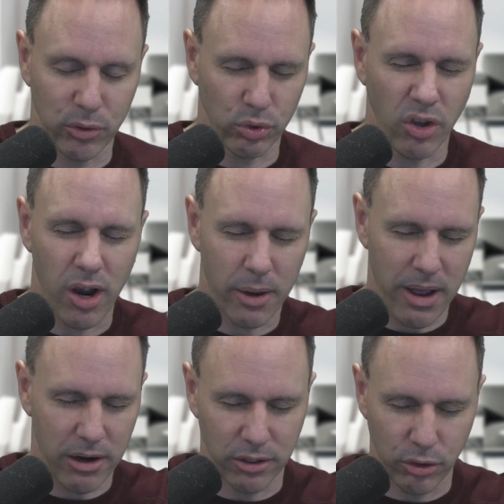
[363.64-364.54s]
we'll talk
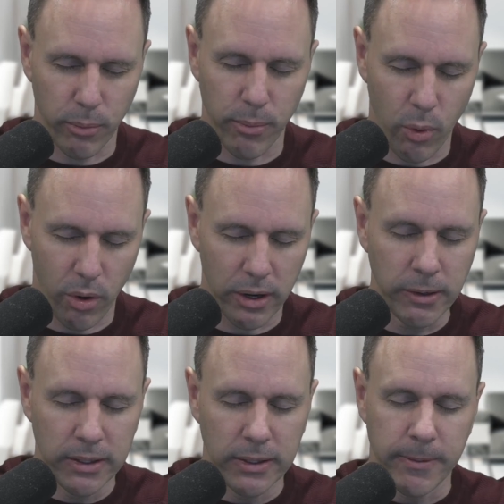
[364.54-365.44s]
about it a little more
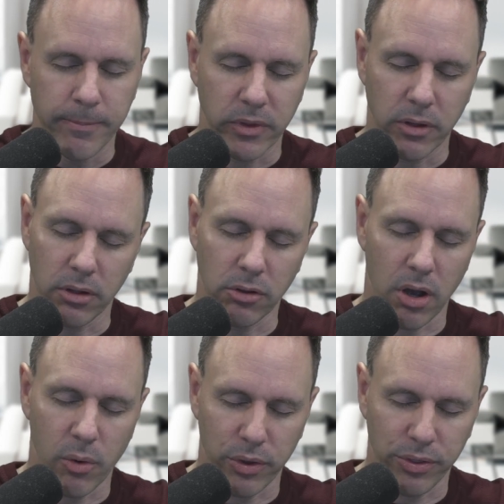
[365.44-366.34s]

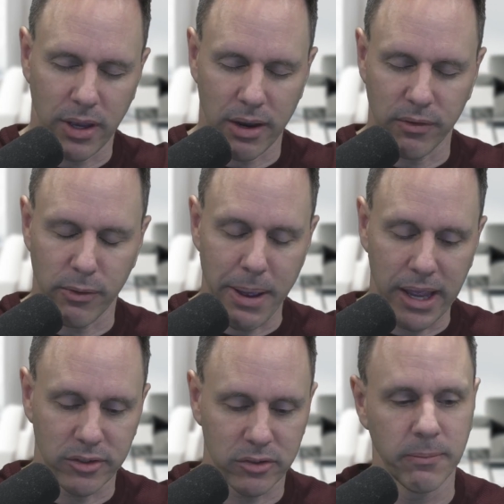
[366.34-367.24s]
along with kind of the
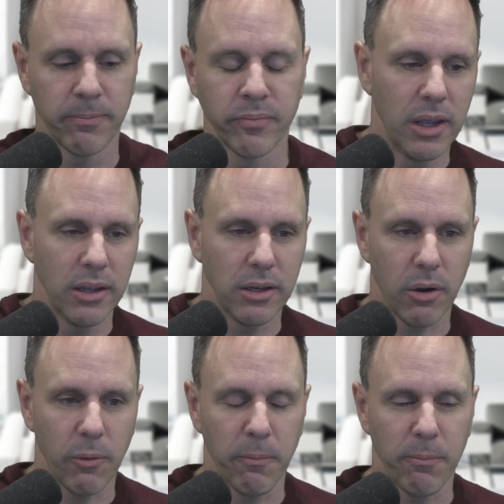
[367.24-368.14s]
banks.
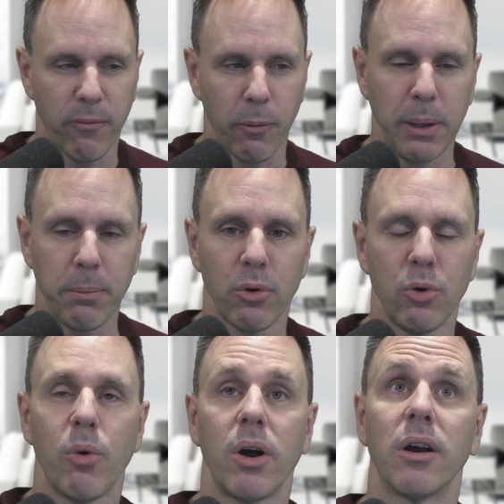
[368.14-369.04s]
For people who
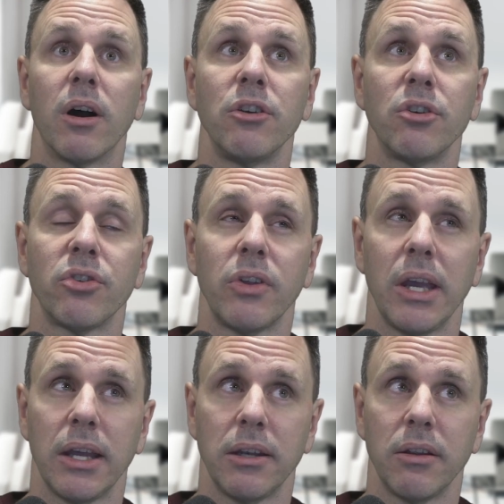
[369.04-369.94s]
want to
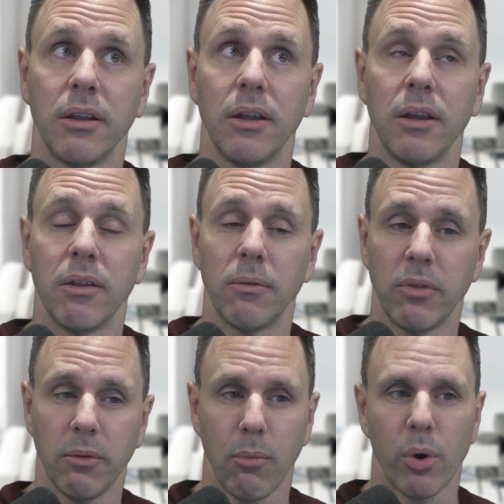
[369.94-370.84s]
understand
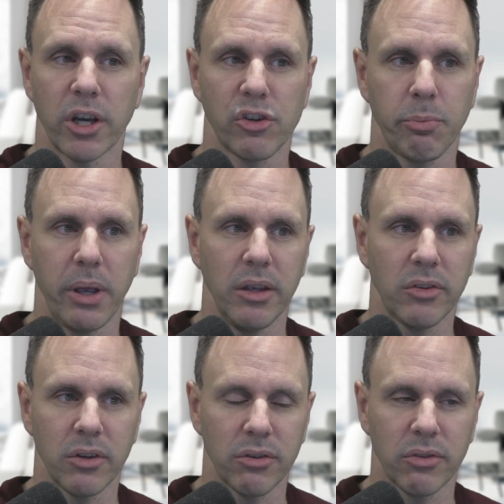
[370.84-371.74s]
the mortgage space,
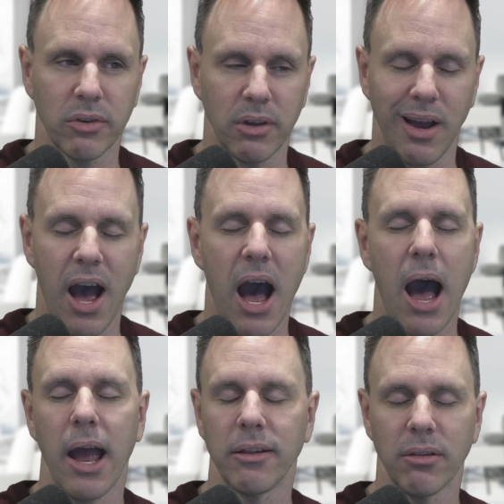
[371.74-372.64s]
here's a
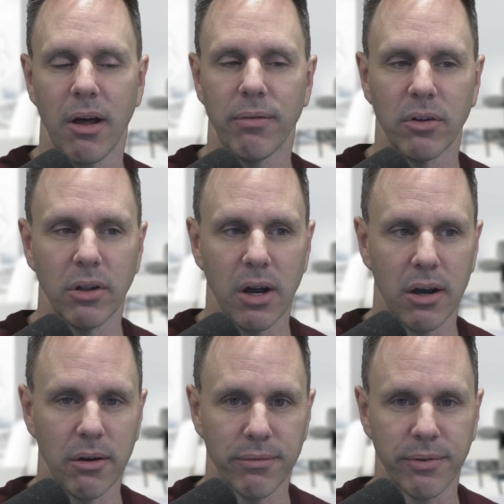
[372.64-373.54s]
high level
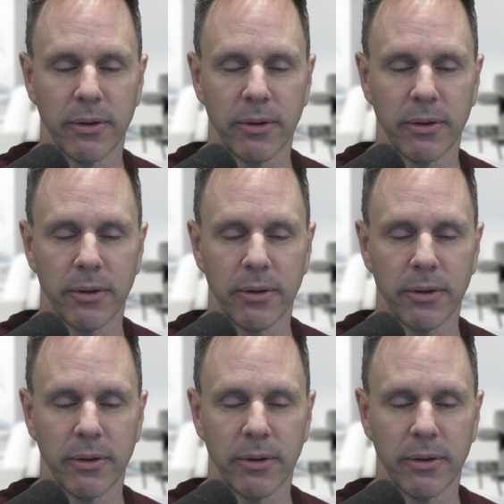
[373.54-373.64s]
of